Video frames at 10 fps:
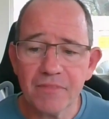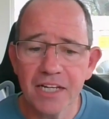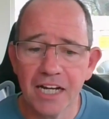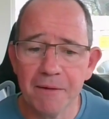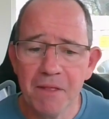
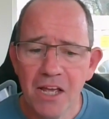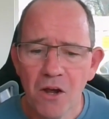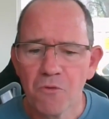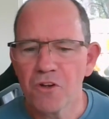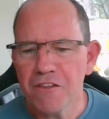Um,
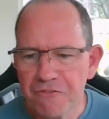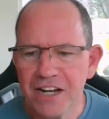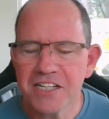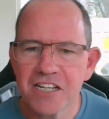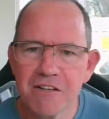we're on the
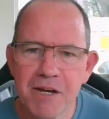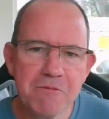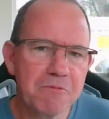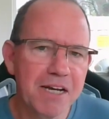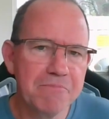fence at the moment
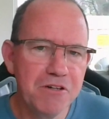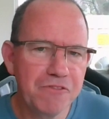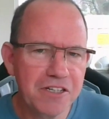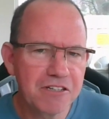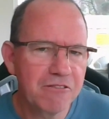about
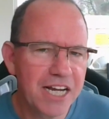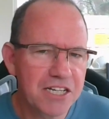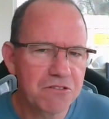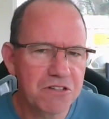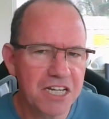moving to an air
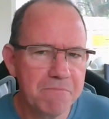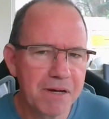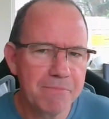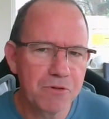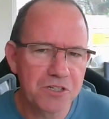source heat
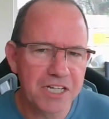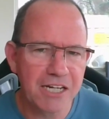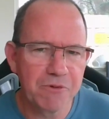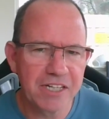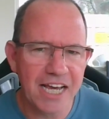pump or
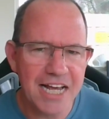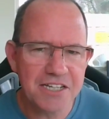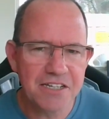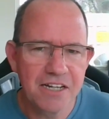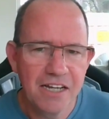staying with gas,